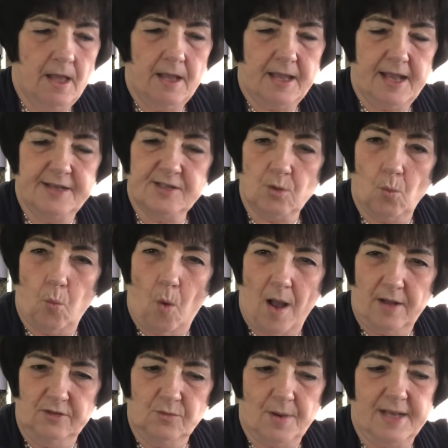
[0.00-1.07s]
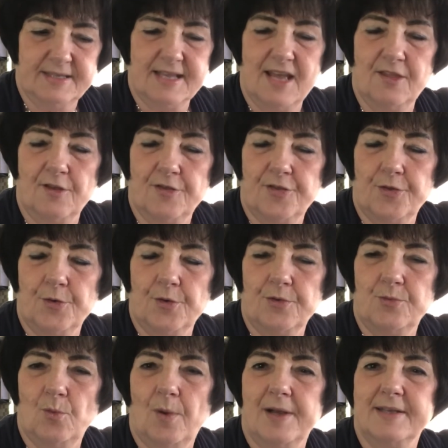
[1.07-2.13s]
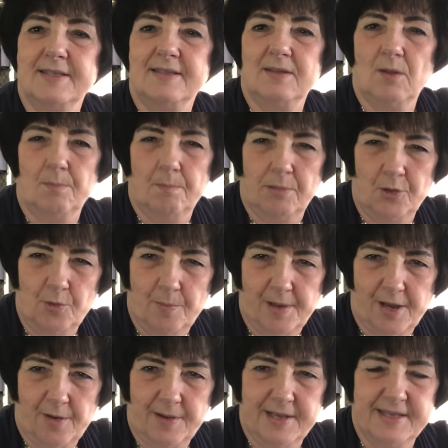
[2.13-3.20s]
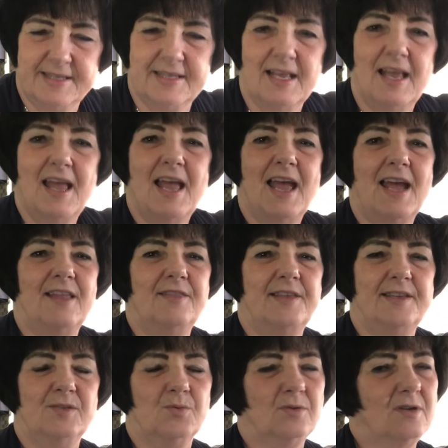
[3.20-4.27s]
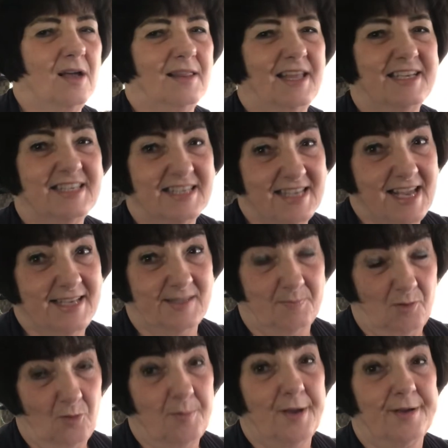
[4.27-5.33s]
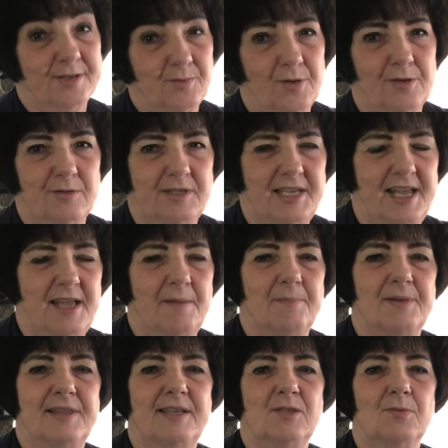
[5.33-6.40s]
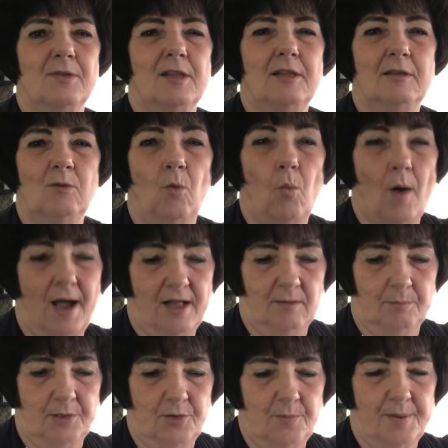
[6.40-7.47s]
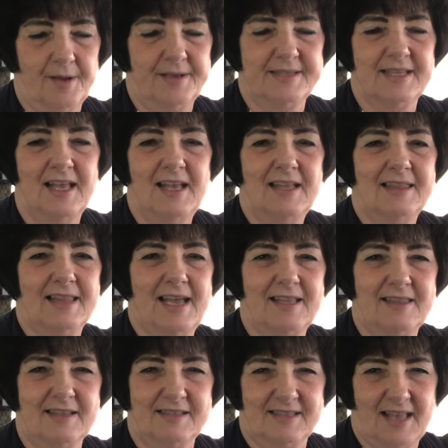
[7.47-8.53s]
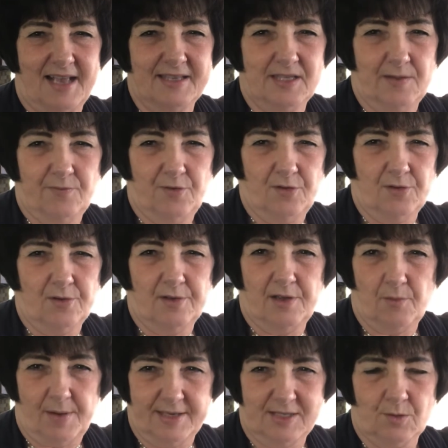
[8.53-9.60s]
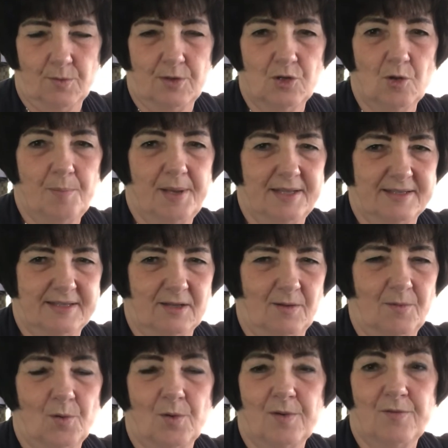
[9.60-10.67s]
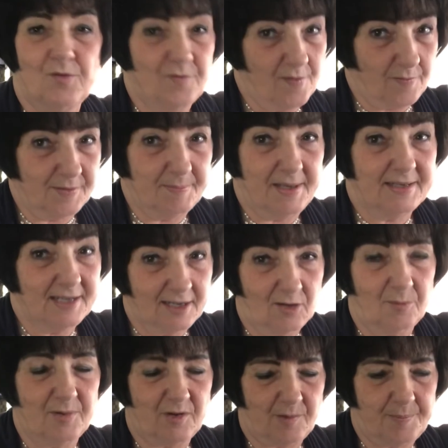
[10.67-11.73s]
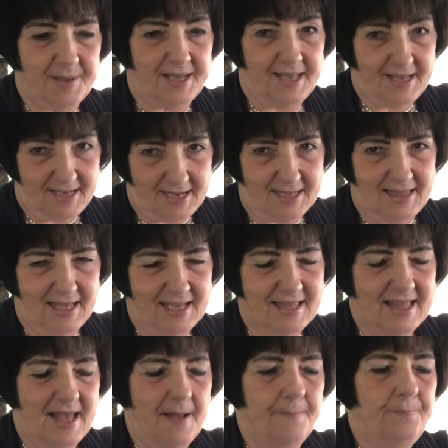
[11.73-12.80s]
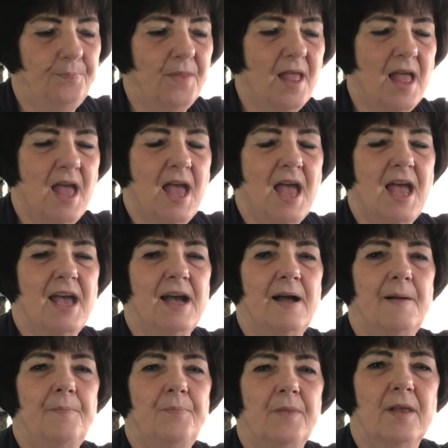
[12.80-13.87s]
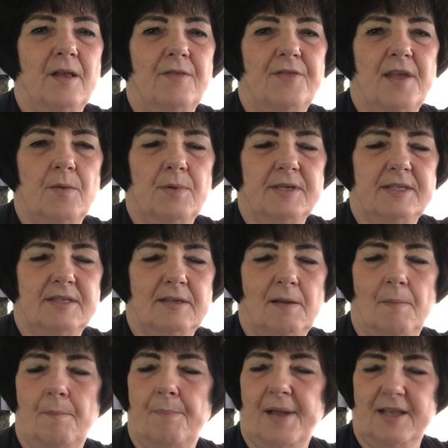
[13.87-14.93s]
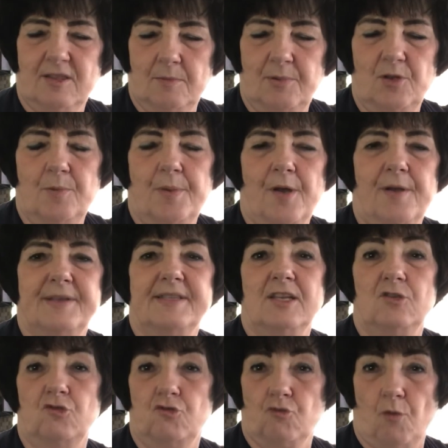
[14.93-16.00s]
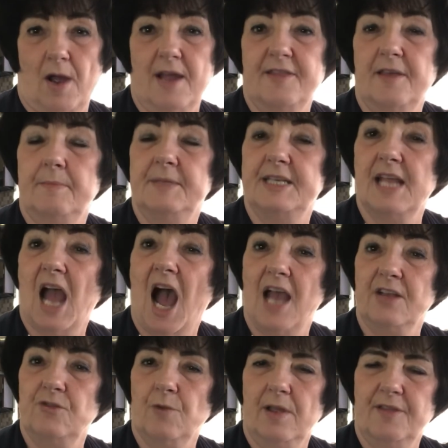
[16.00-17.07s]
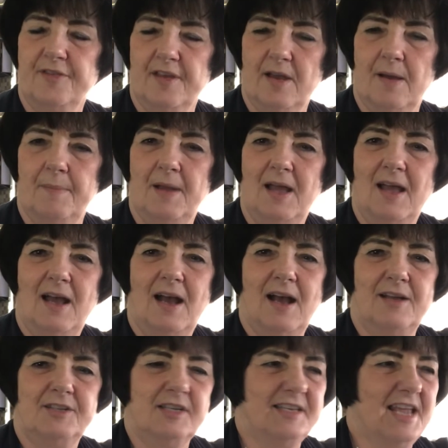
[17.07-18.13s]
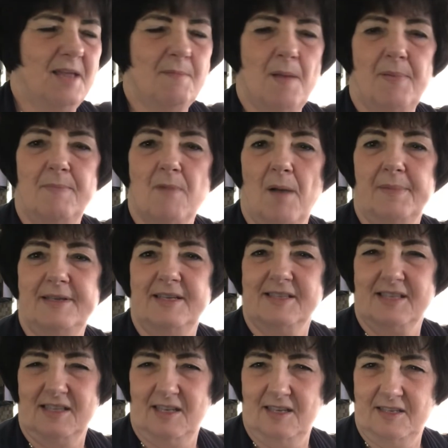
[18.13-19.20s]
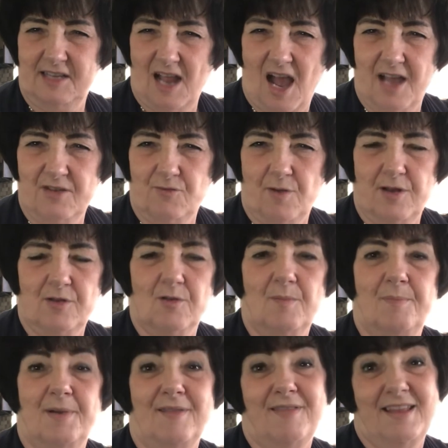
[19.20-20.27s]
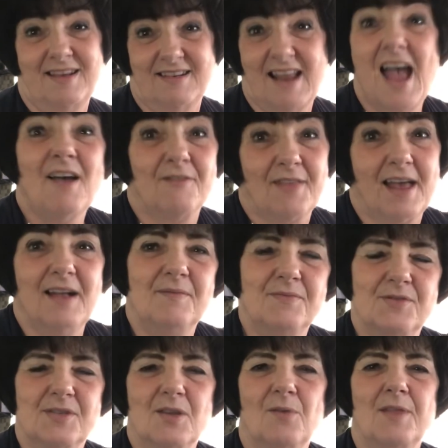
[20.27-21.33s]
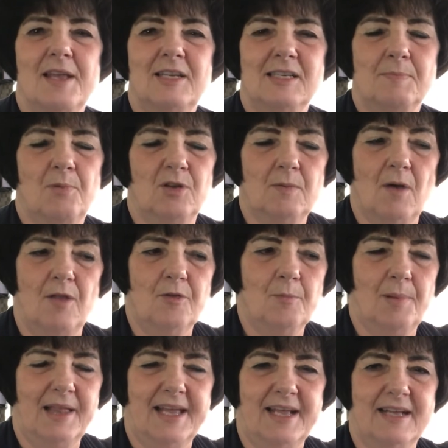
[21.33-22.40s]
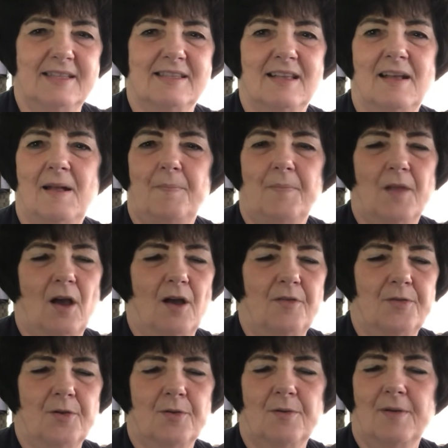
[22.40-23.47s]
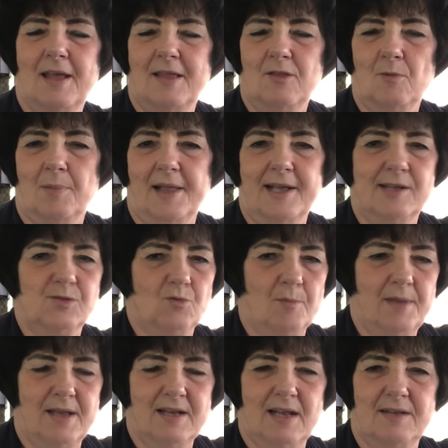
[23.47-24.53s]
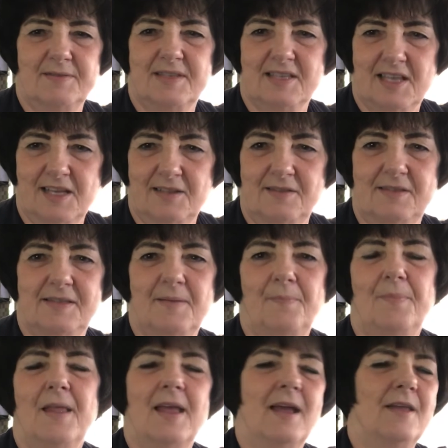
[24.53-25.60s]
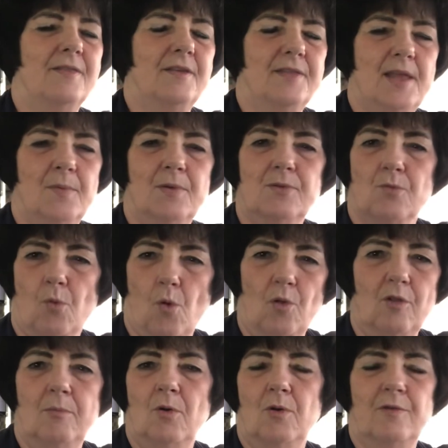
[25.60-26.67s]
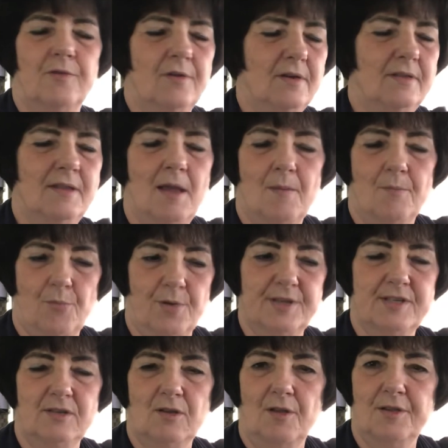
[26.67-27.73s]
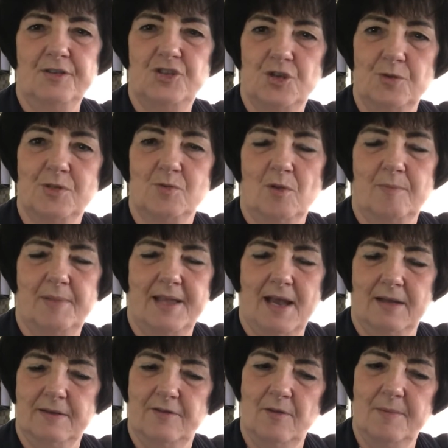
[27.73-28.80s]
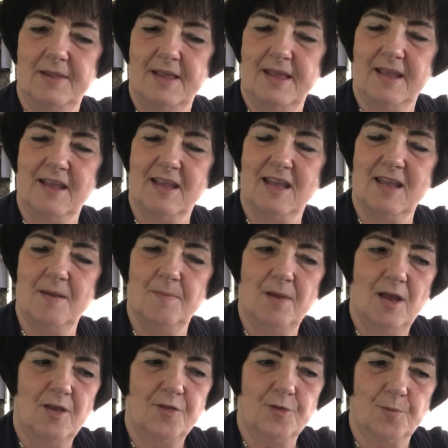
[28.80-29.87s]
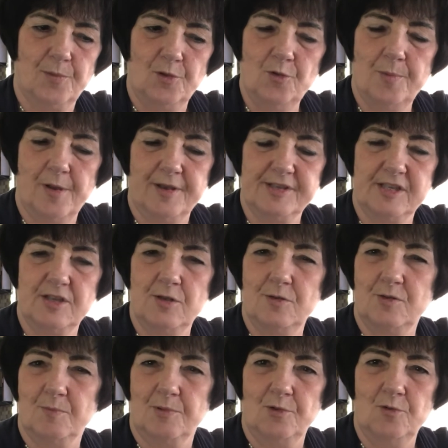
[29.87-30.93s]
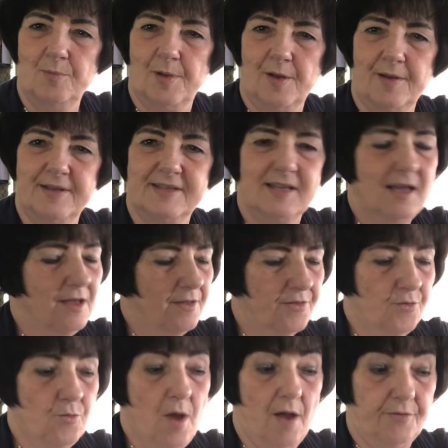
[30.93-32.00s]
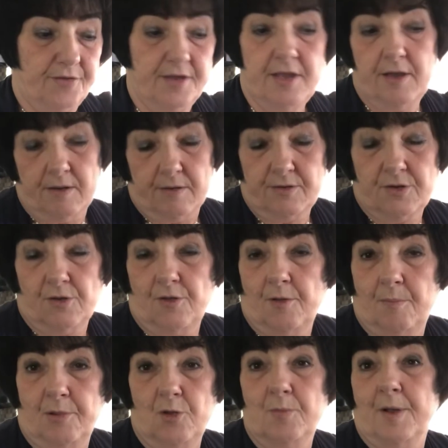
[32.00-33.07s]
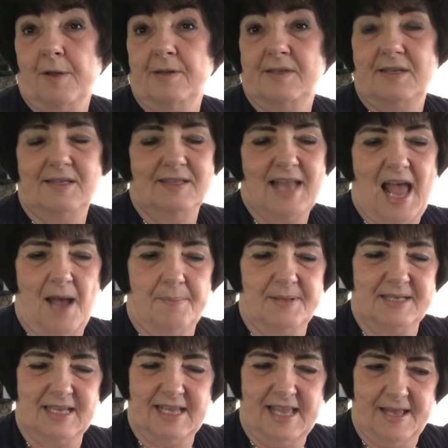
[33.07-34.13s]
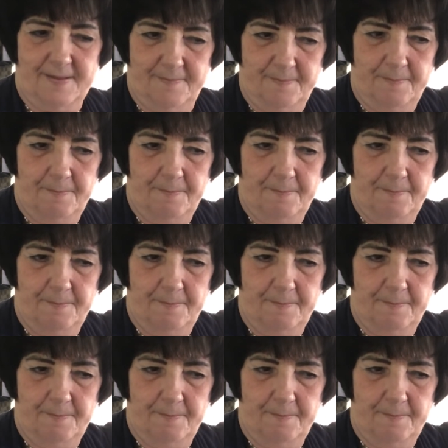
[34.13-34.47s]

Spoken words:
Okay, so wild rice, and the third was the blueberries. And these were not like today's blueberries where they're tame, but these were the little wild blueberries, like the size of your eraser on your pencil, or if you've ever been huckleberry picking, kind of like that. And they would pick the blueberries and dry them, dehydrate them. Today, maybe Mommy doesn't have a dehydrator, but they didn't have that, so they just put them on their blankets, and their blankets were made out of skins. And then they would roll them over, and pretty soon all the juice would be out of them, and they could keep their blueberries and use blueberries throughout the year until the blueberry season happened again.